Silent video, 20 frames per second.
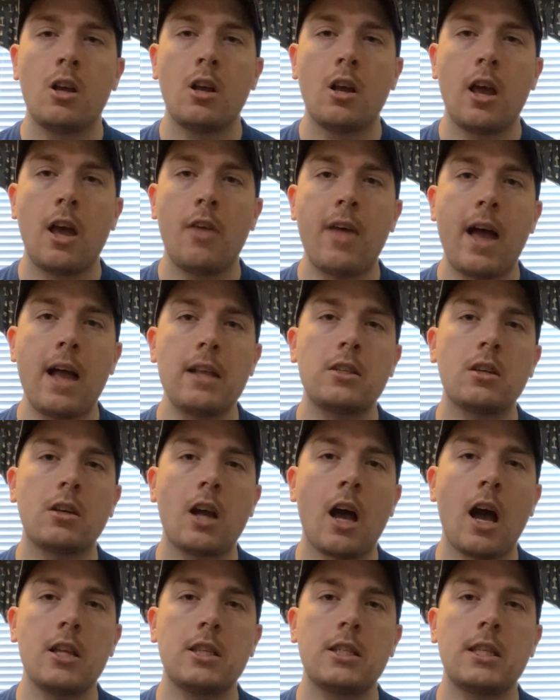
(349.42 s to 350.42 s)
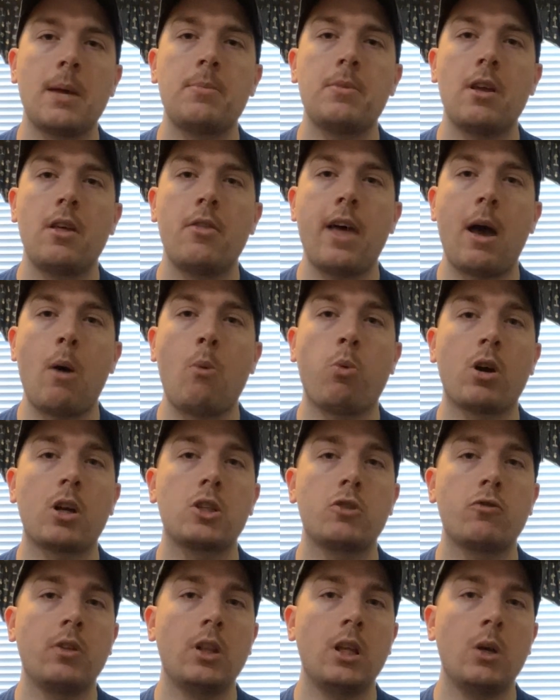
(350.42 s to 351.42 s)
And that's a concept that
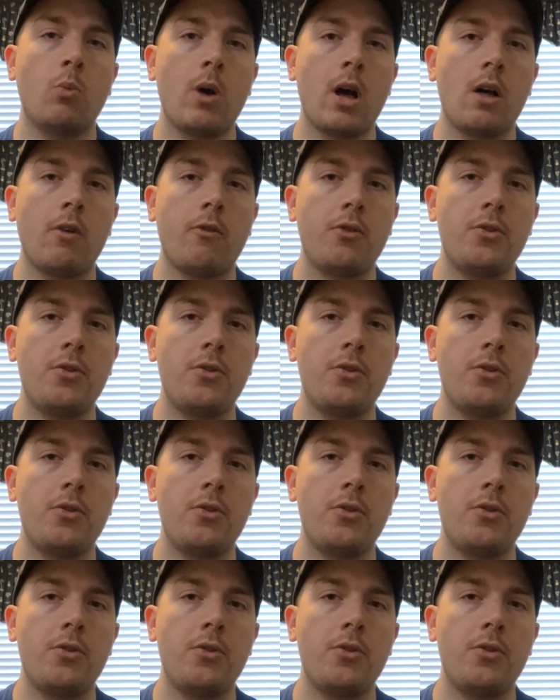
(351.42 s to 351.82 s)
works really well for